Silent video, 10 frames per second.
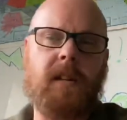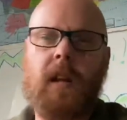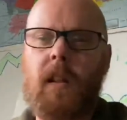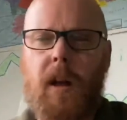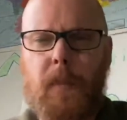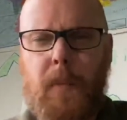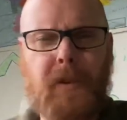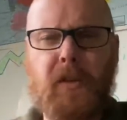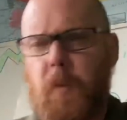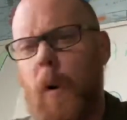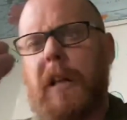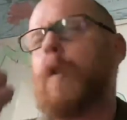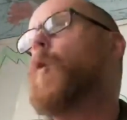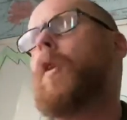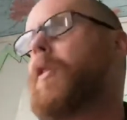Now, a lot of people just point
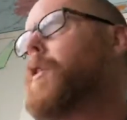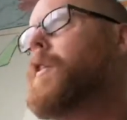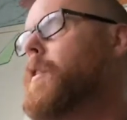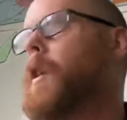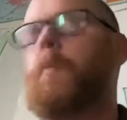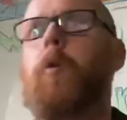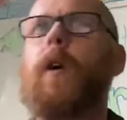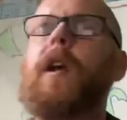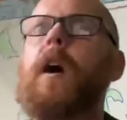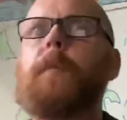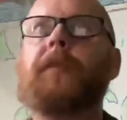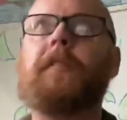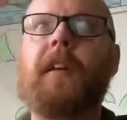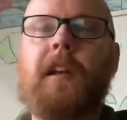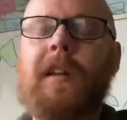north or point up to
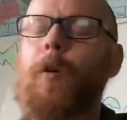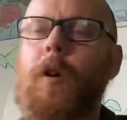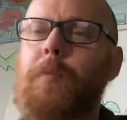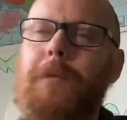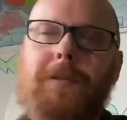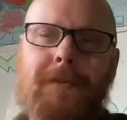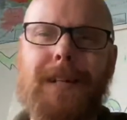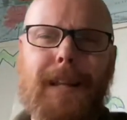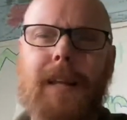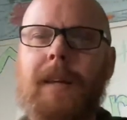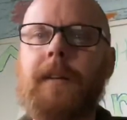say north, but really